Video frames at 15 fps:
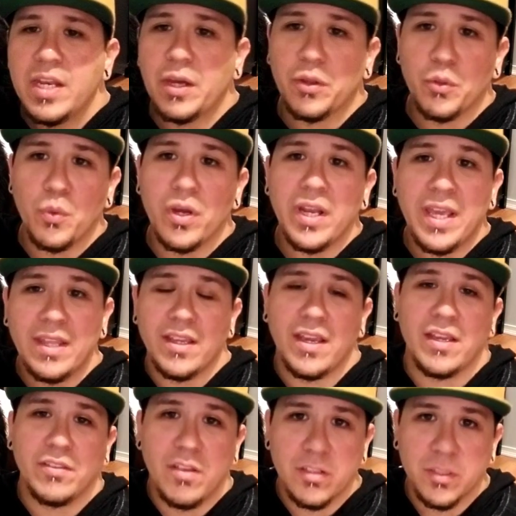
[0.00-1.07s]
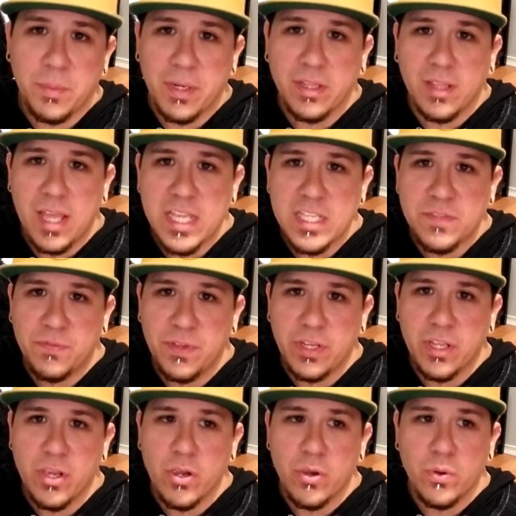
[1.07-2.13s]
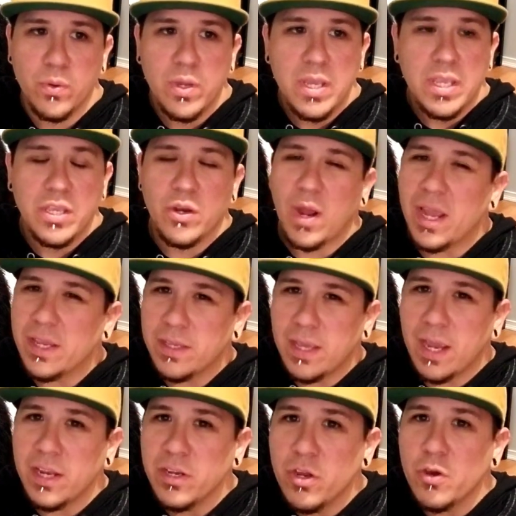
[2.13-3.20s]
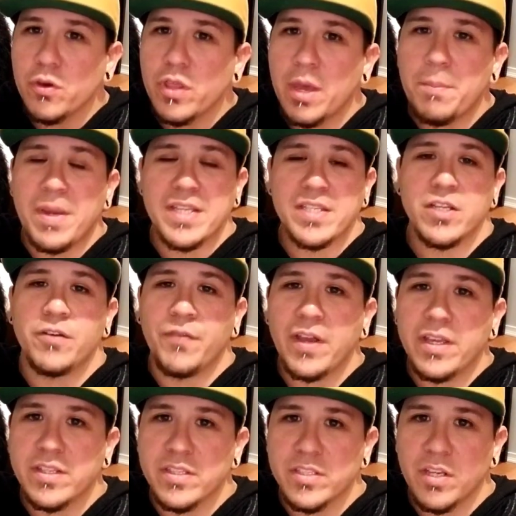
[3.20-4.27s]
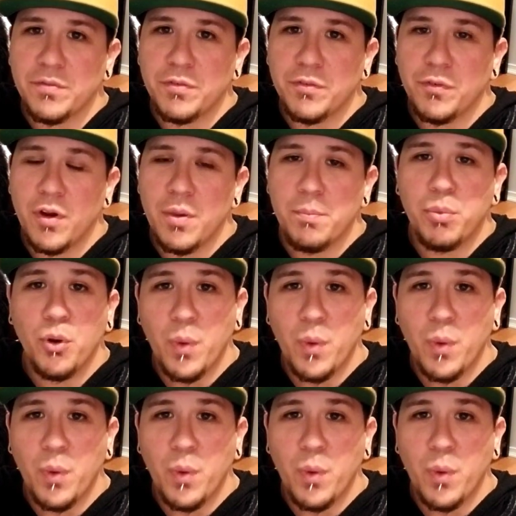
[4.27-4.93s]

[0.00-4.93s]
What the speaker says: Now, on the one hand, like I talked about in the last video, I know that myself, I can suffer from